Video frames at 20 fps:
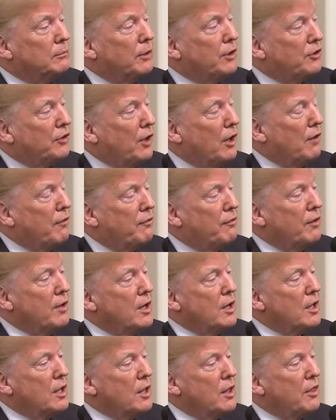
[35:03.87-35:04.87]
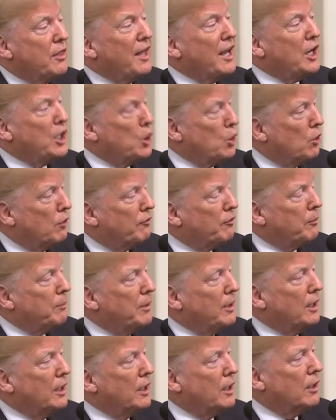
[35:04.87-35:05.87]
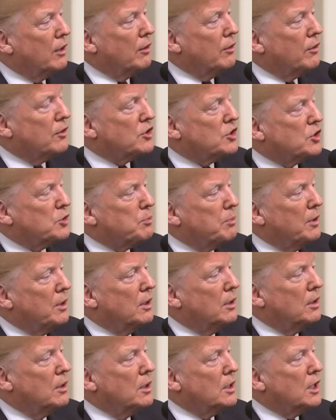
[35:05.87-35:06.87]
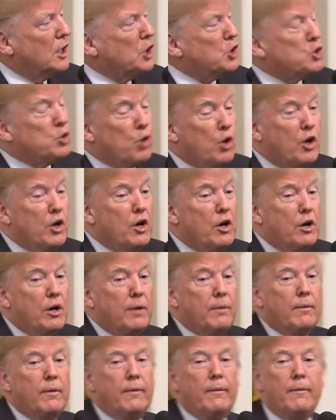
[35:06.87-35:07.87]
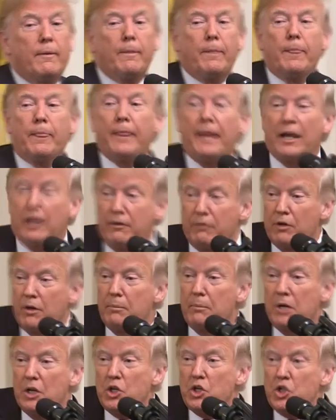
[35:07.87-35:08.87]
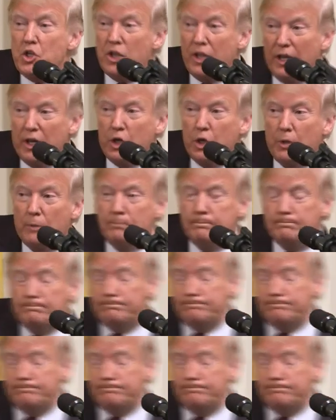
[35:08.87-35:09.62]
myself, thank you all for being here. This has been extraordinary. Thank you very much. Thank you.